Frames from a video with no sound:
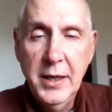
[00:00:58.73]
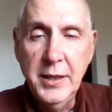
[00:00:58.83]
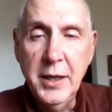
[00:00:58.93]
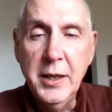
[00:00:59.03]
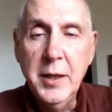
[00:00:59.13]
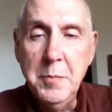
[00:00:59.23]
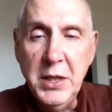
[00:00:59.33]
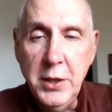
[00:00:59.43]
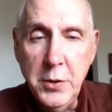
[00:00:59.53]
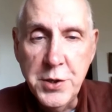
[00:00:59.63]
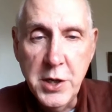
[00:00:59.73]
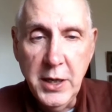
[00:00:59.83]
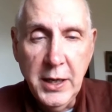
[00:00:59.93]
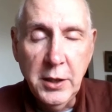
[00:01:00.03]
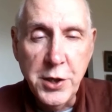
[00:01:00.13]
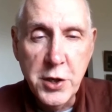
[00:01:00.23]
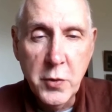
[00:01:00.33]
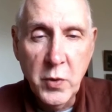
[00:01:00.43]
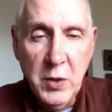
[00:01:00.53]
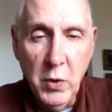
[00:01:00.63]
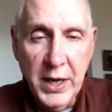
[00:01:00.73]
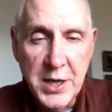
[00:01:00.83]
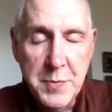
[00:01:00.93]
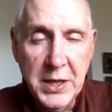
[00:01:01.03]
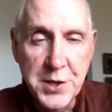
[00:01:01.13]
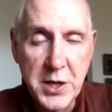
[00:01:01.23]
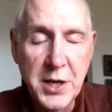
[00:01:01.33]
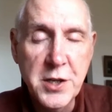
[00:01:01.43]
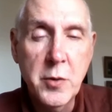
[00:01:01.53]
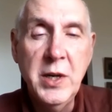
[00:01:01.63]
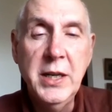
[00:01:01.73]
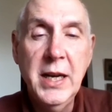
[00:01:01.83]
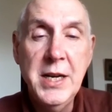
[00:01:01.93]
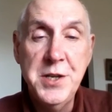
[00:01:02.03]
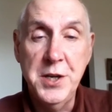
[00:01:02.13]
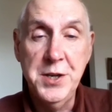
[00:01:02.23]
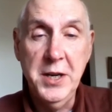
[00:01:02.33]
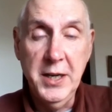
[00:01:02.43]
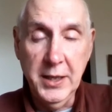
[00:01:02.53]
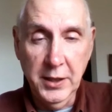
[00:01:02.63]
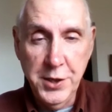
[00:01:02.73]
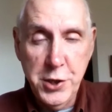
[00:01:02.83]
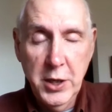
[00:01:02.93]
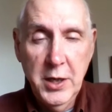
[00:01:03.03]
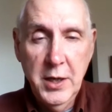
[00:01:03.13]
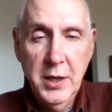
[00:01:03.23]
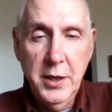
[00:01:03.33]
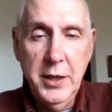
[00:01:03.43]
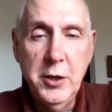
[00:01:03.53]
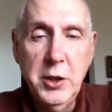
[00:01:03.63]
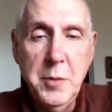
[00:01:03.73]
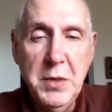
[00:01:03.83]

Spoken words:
and that it can be used in English 3 ways because it has 3 cases in English. A noun can